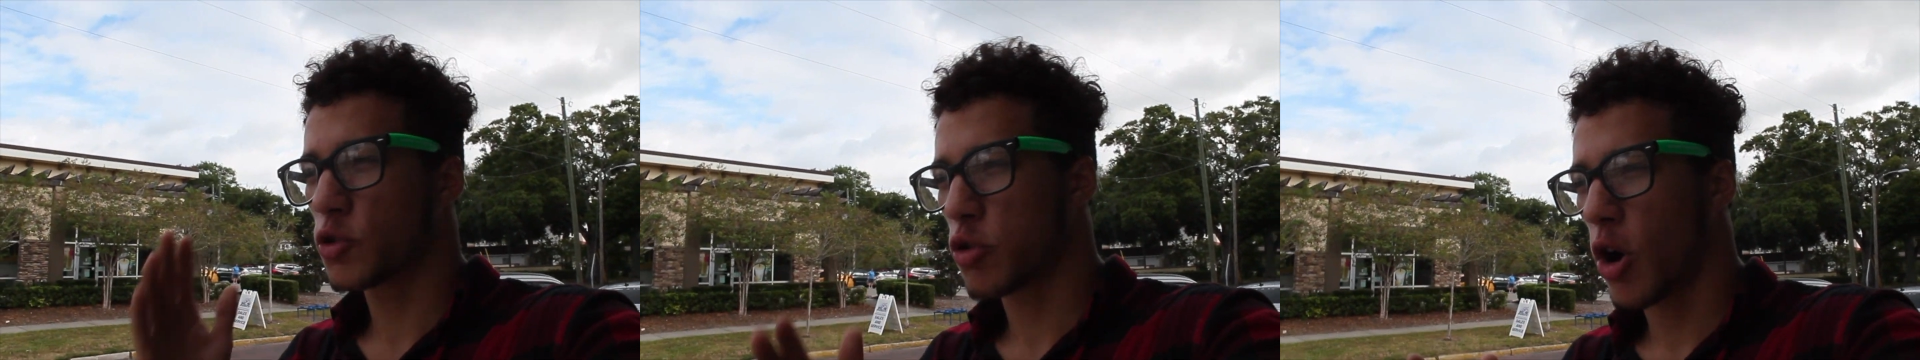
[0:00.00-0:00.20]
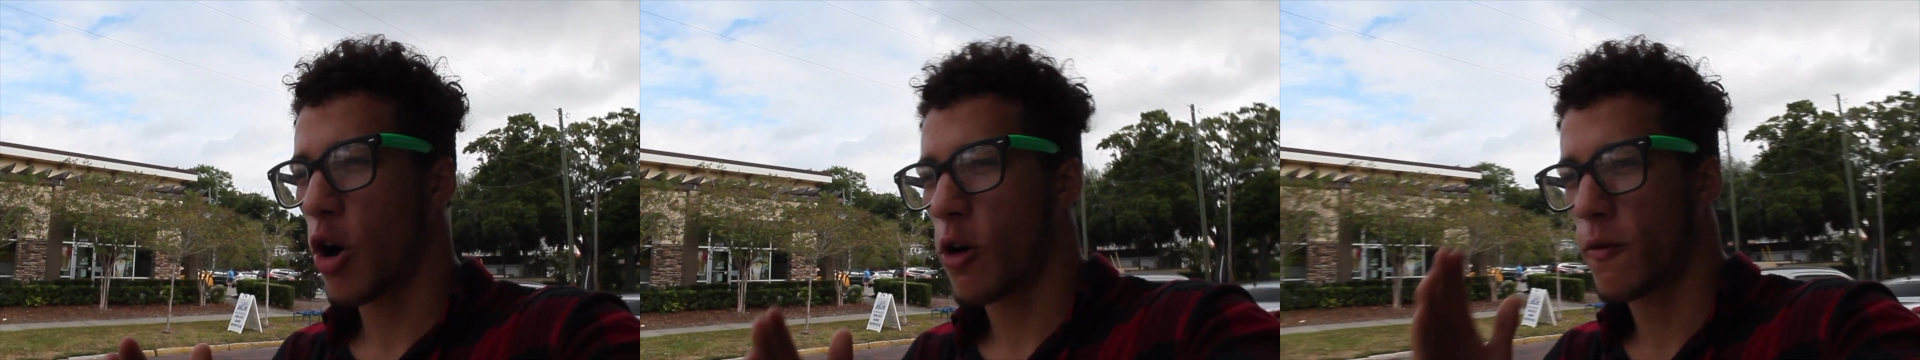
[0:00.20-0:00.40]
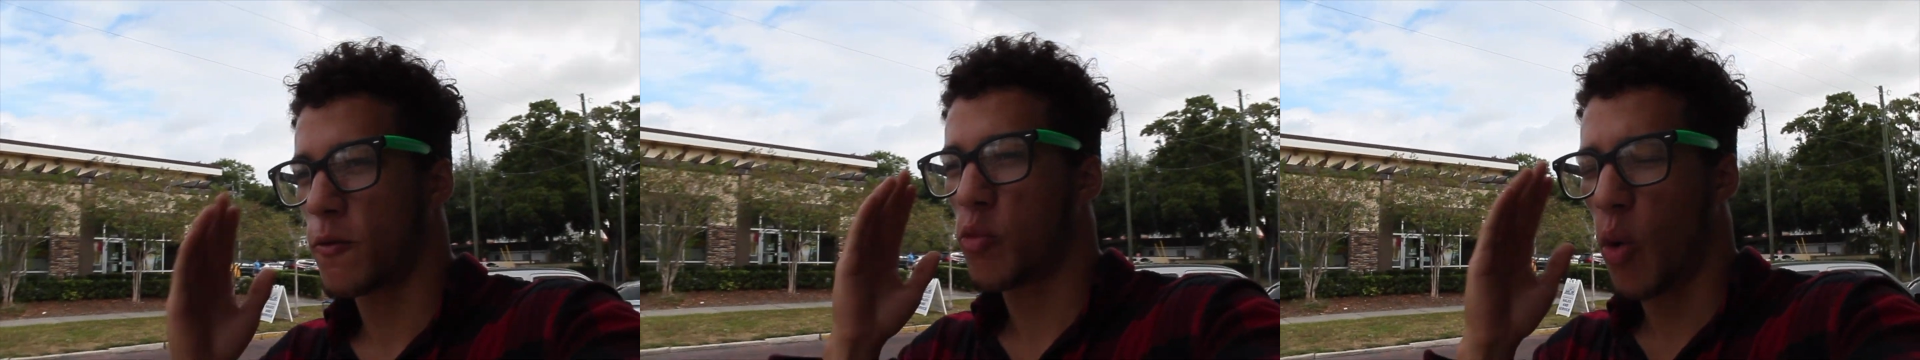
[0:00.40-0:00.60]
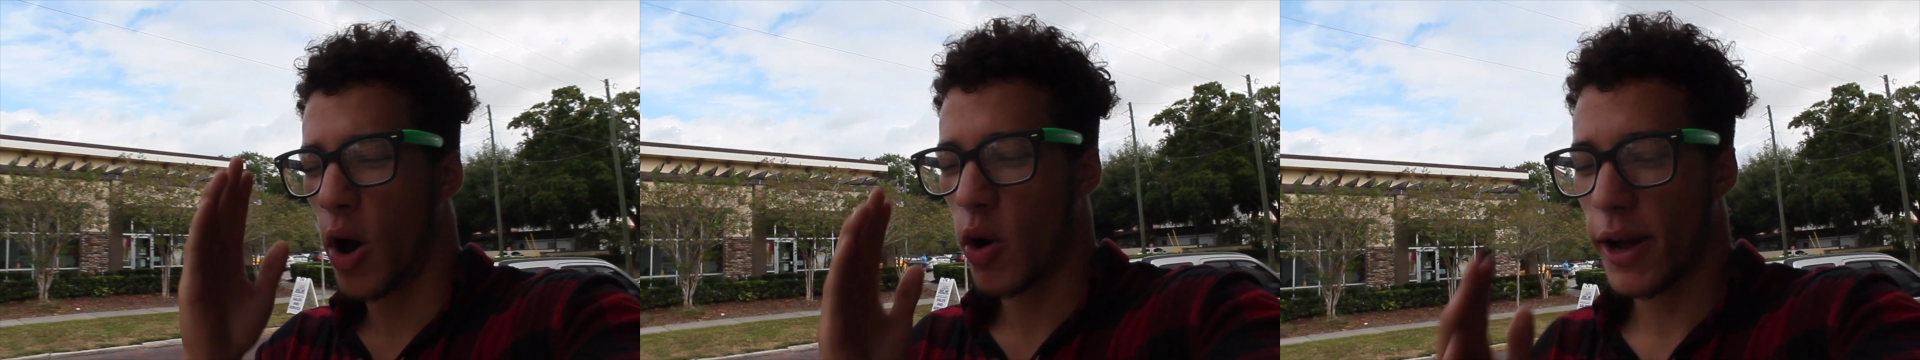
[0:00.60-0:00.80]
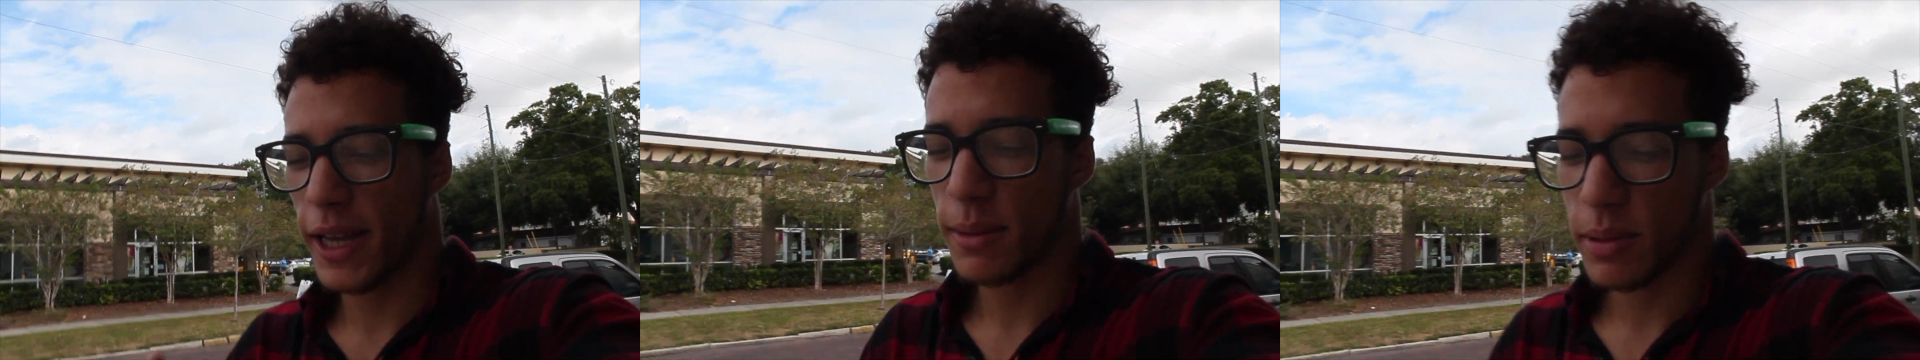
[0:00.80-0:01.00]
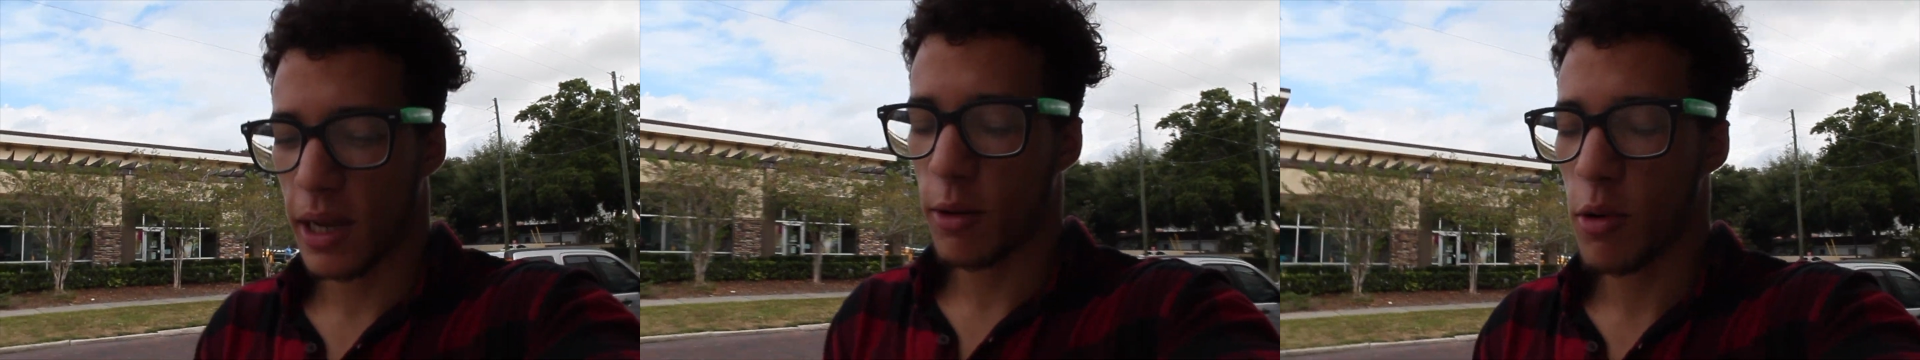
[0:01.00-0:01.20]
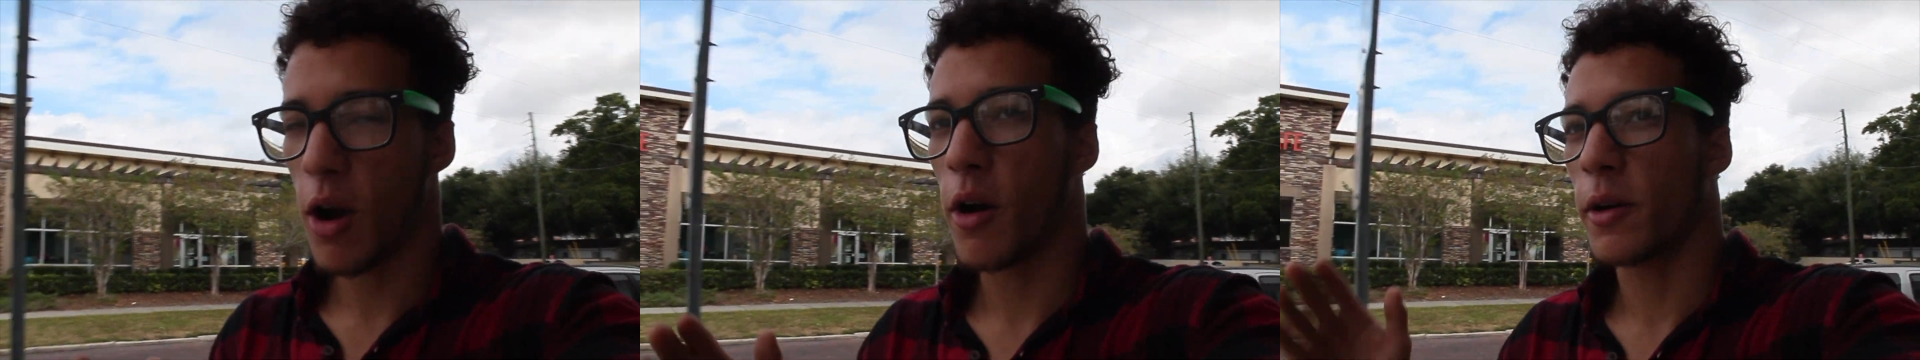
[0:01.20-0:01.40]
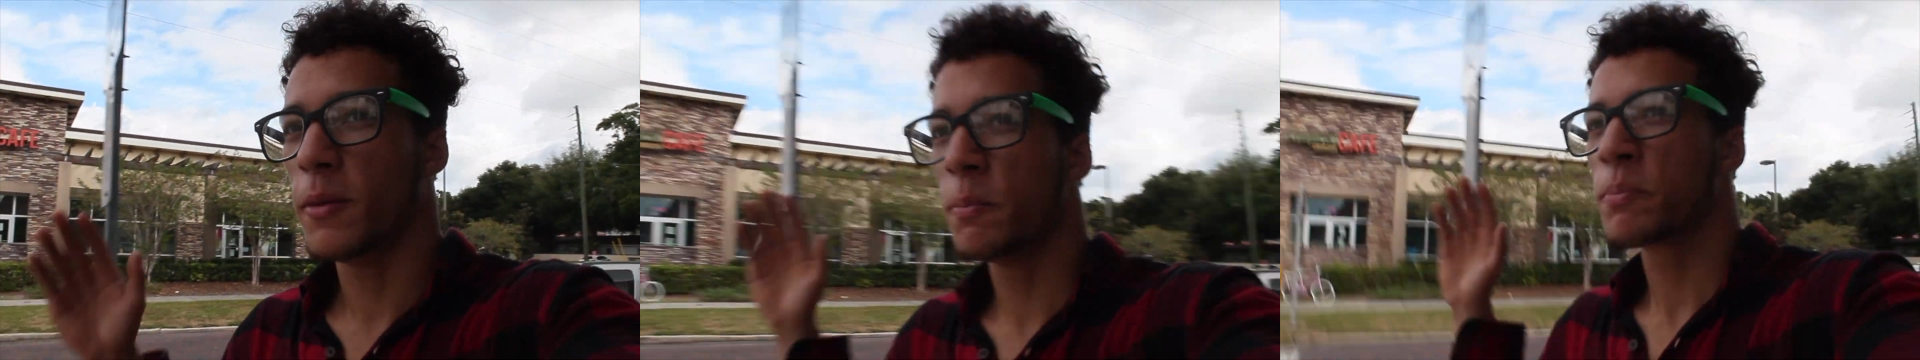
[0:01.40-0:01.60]
drove. Why do I keep saying
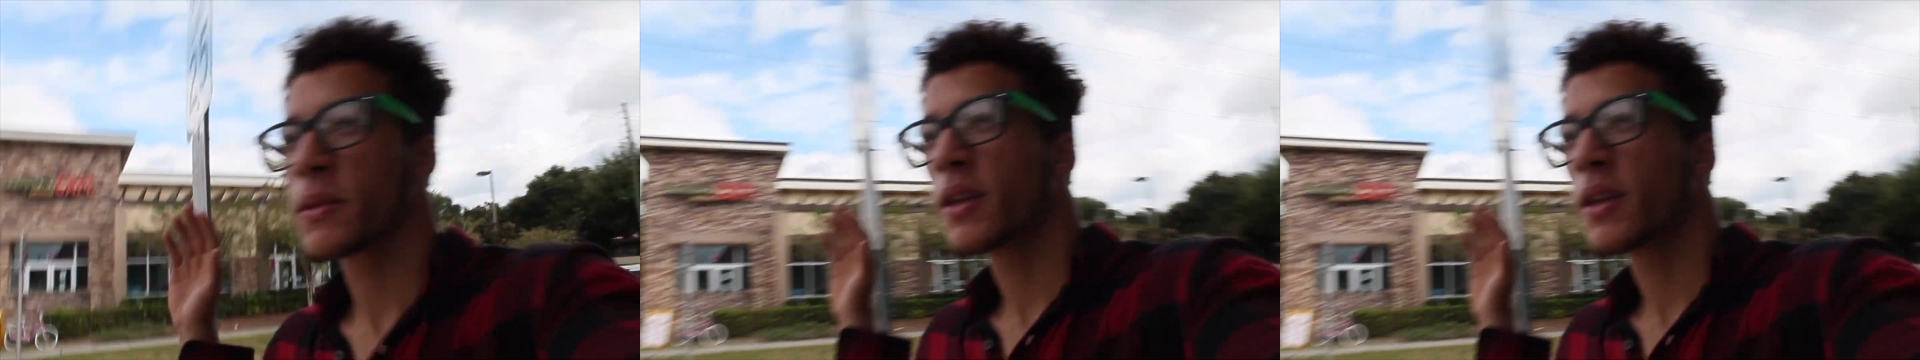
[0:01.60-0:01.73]
rode?